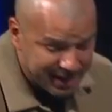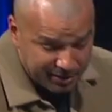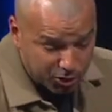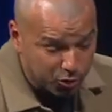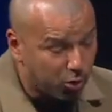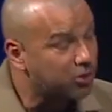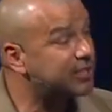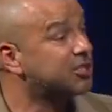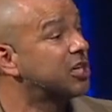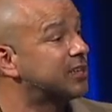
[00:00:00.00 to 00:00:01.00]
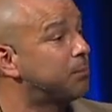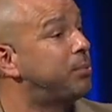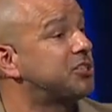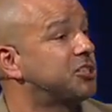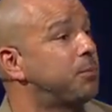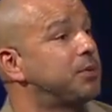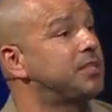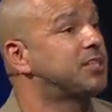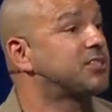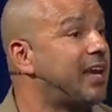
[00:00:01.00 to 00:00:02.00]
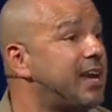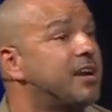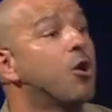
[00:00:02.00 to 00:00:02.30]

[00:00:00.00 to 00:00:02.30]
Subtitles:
And the authorities look at the bishop, and he says, hey,